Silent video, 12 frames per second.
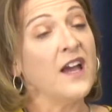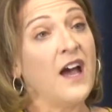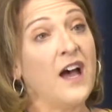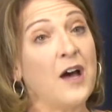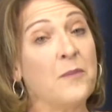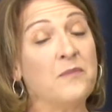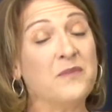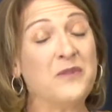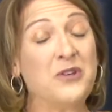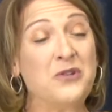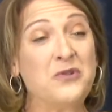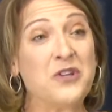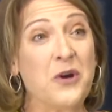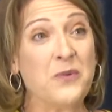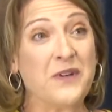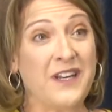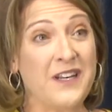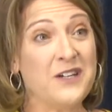Um, you
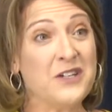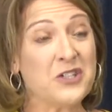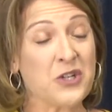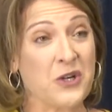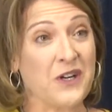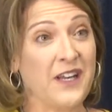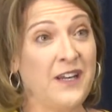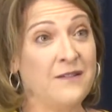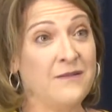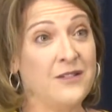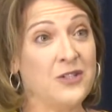don't need an attorney